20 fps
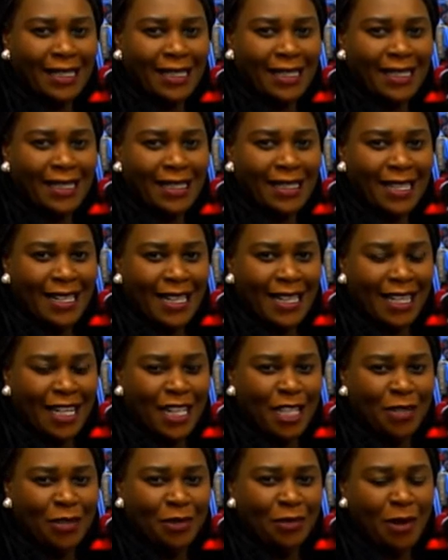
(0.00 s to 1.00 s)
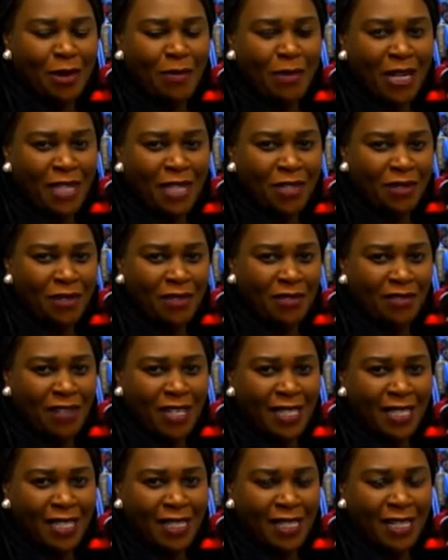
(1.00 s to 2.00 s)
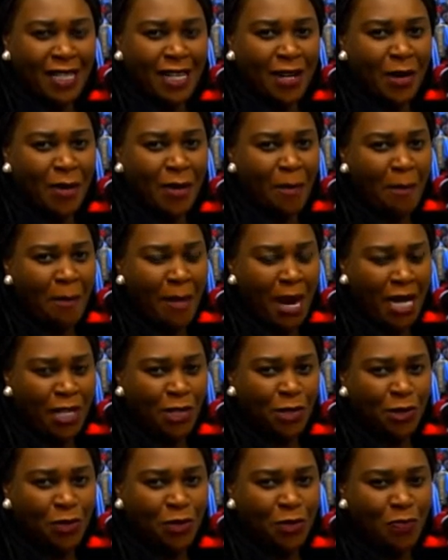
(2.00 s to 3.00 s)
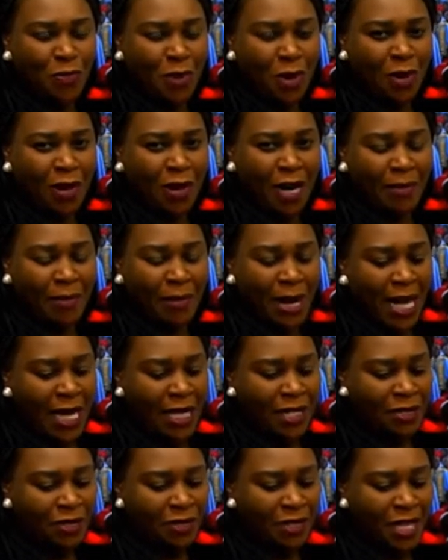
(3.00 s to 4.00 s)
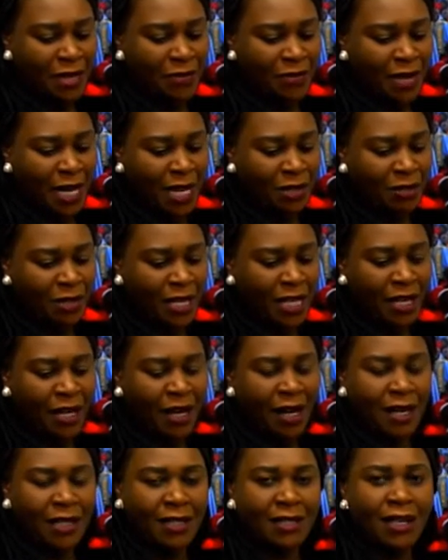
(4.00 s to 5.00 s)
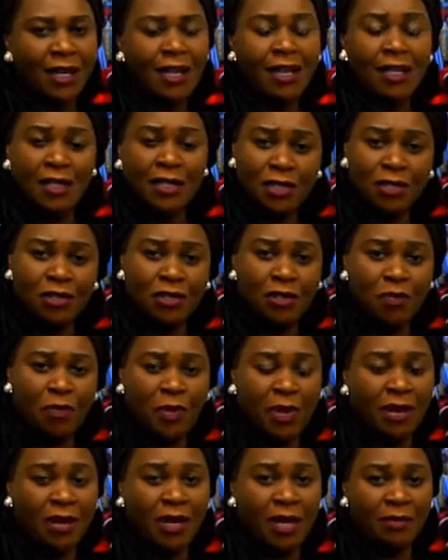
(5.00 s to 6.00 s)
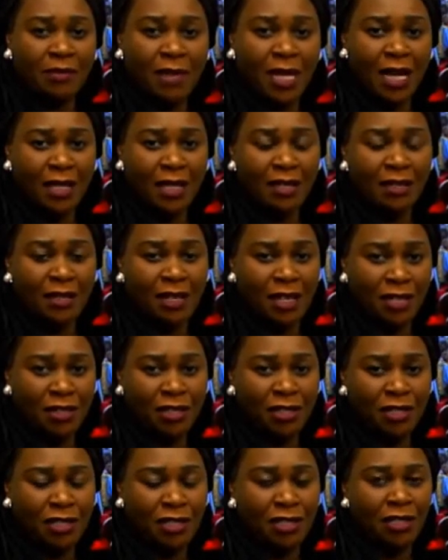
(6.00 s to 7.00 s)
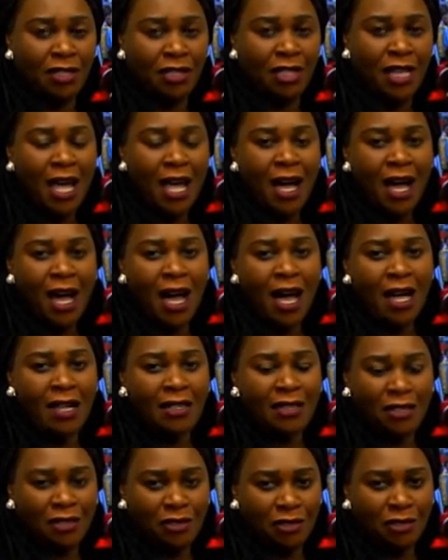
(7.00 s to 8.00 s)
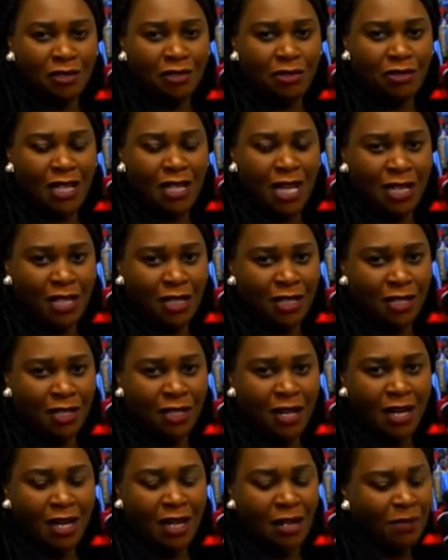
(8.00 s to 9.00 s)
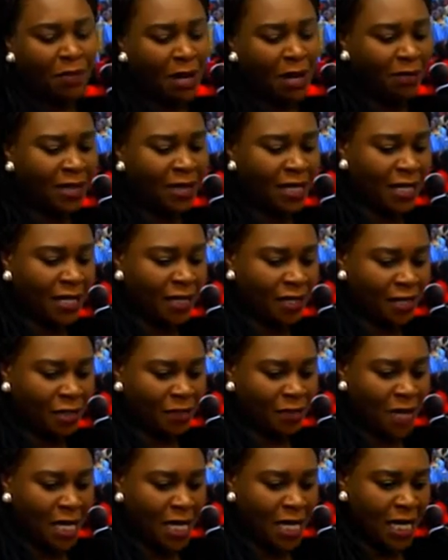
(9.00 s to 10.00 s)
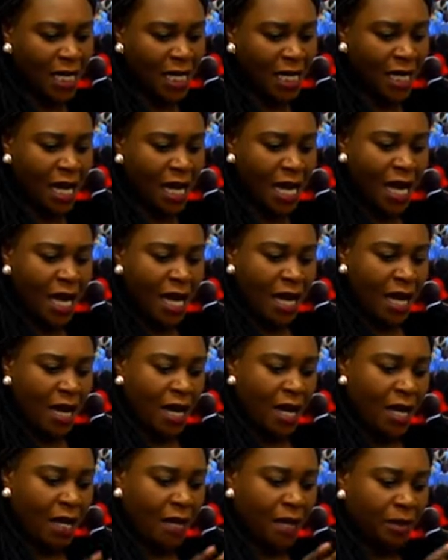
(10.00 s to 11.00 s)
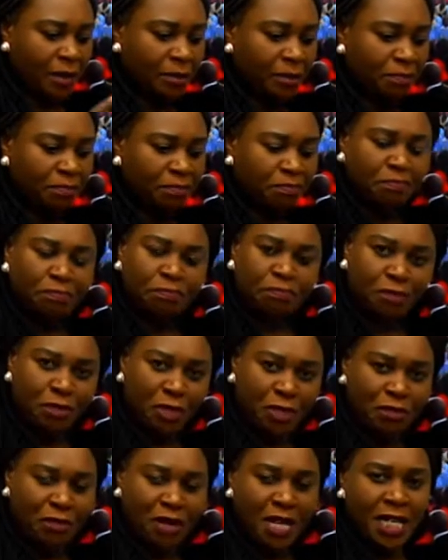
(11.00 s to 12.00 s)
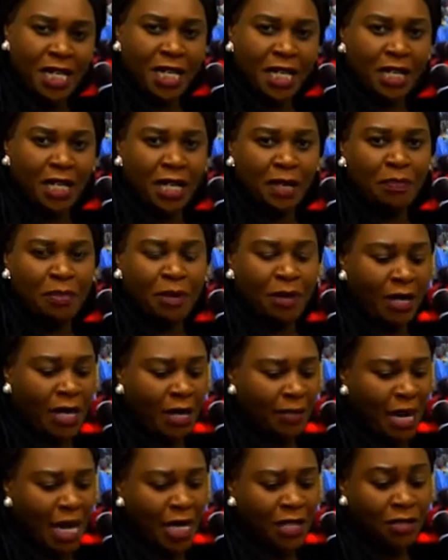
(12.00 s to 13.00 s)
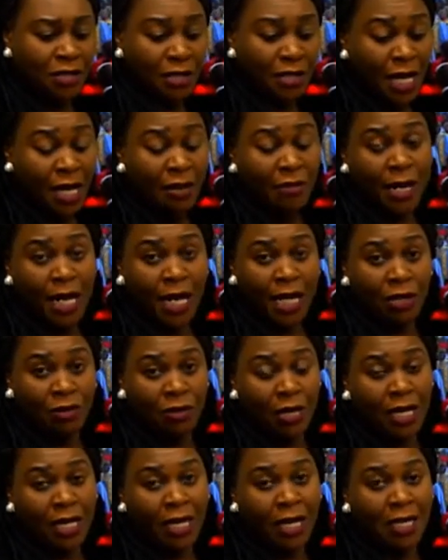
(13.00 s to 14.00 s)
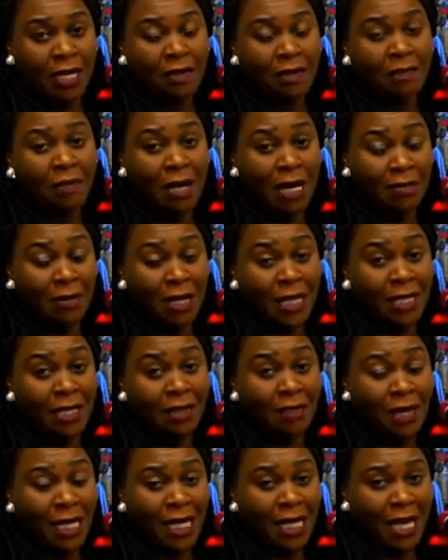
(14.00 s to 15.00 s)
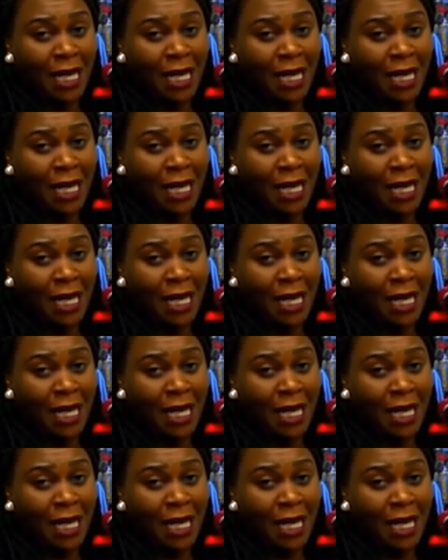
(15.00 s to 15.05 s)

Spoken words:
is a Gideon Robert University My School program. And today we are looking at this new program that the institution has introduced, and it's a public speaking training program. And today we are looking at public speaking